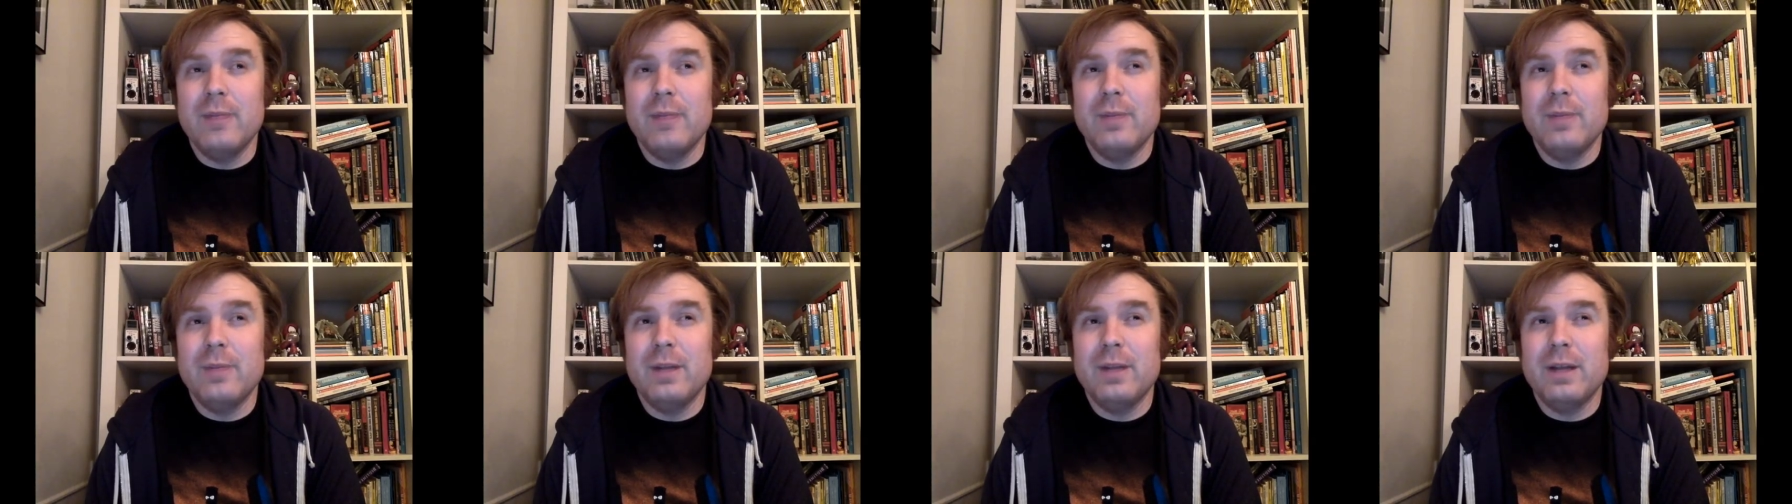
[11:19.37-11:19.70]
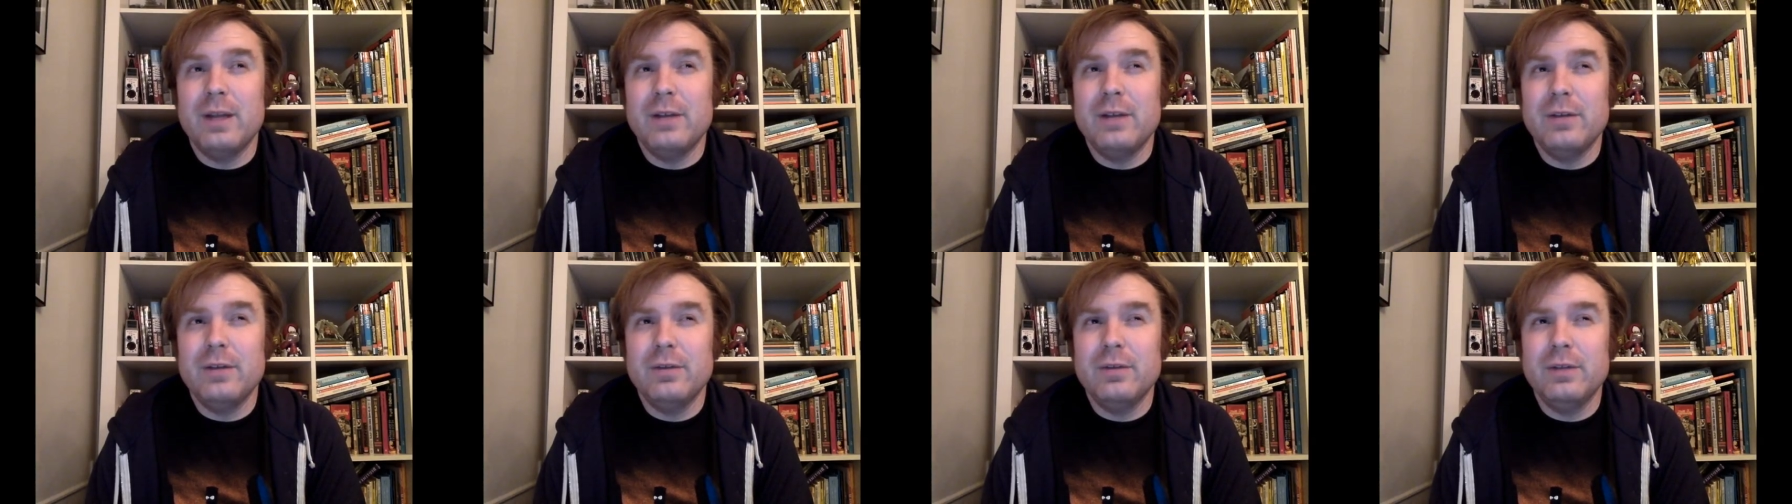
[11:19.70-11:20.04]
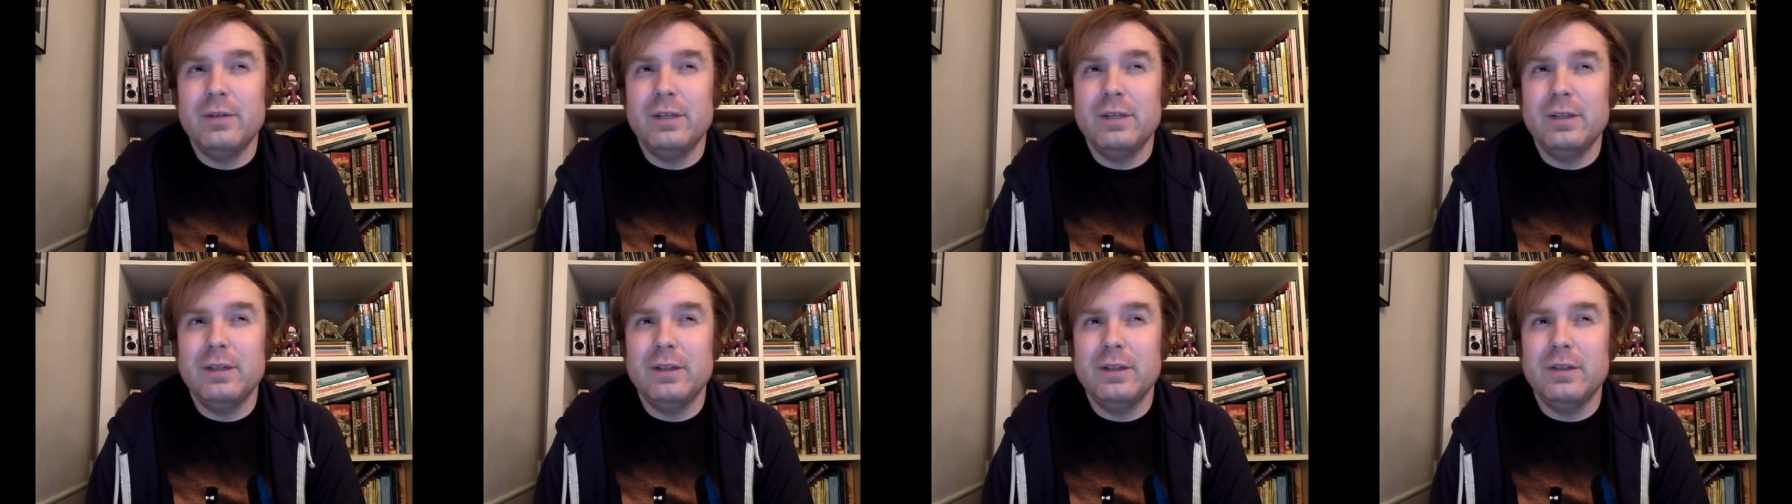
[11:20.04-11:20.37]
But I don't
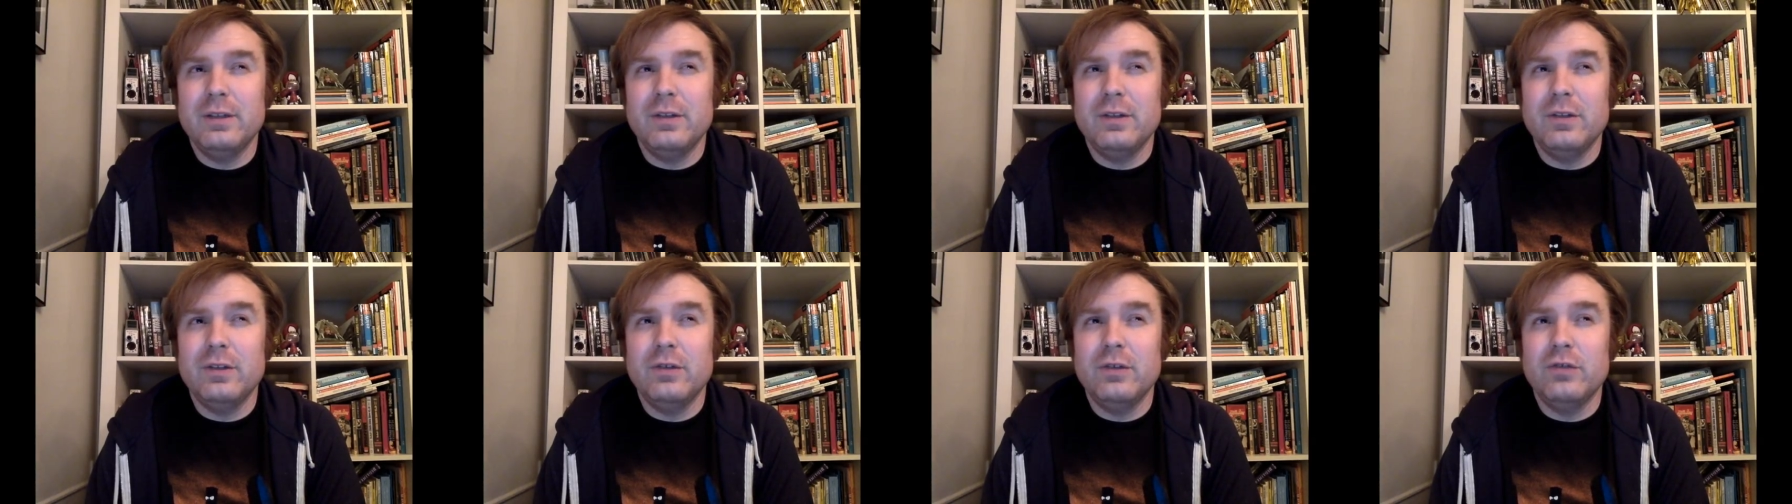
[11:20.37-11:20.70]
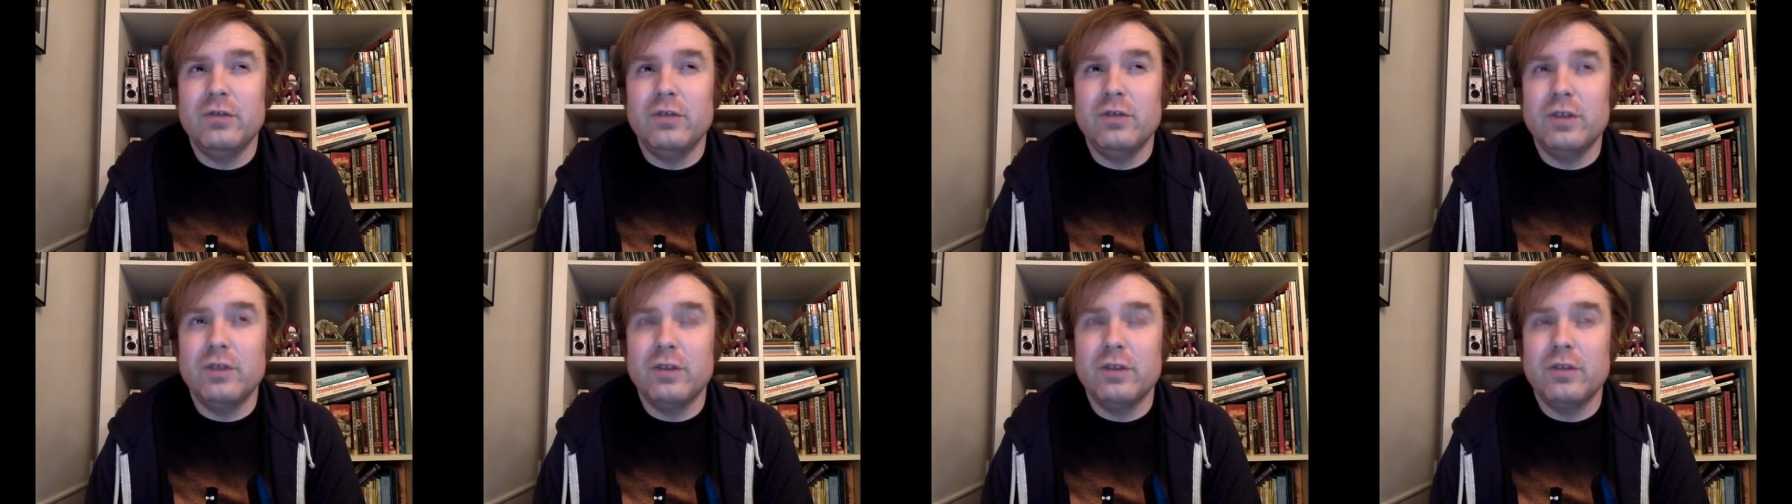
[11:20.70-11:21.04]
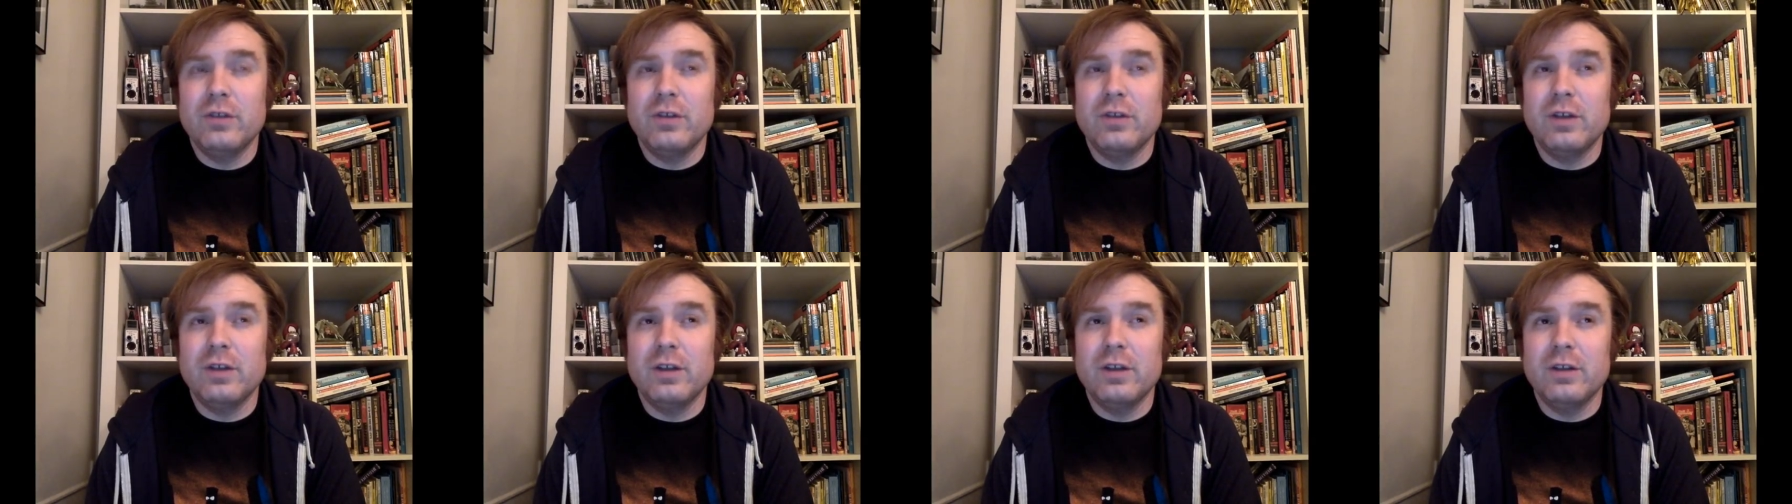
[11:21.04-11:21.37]
think this is
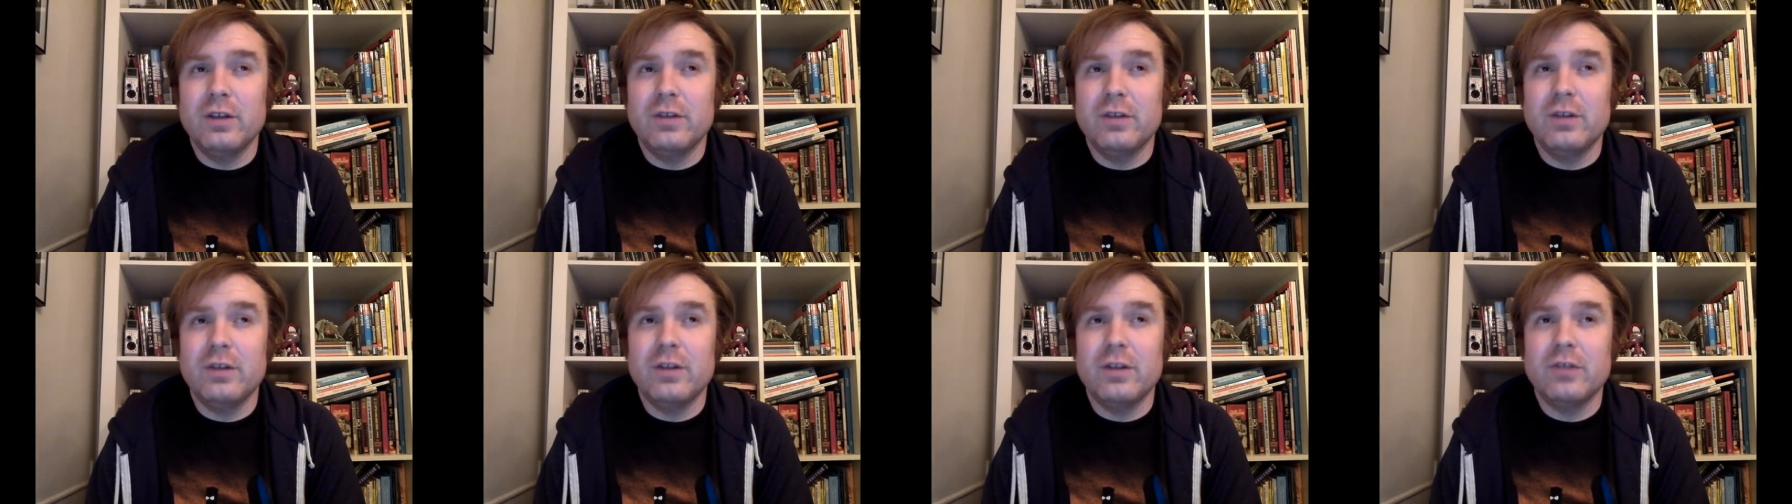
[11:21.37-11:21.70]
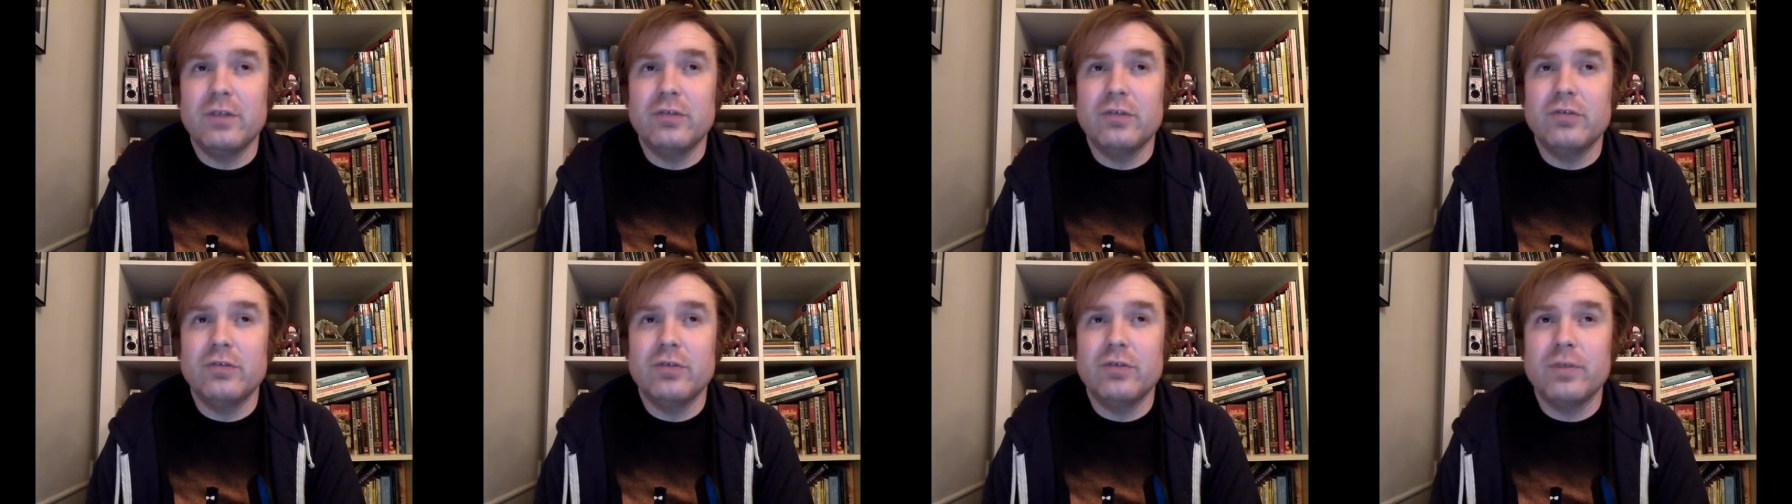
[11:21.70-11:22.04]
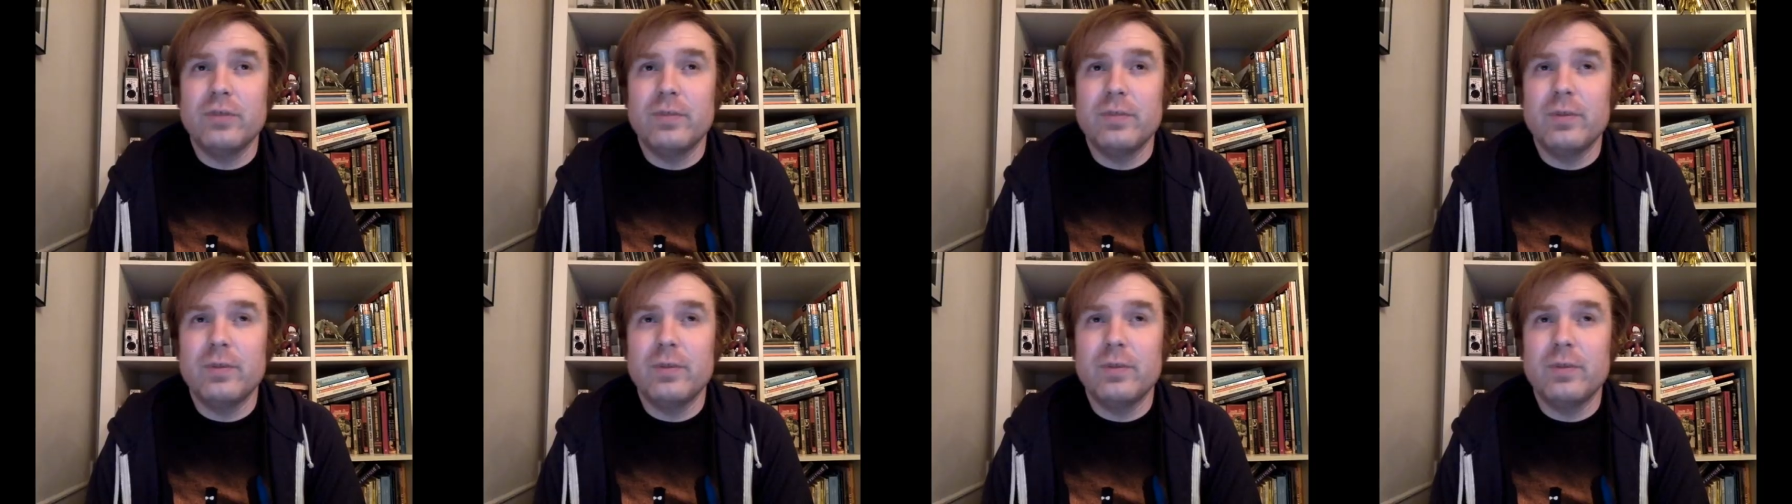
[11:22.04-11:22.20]
just a nostalgia trip.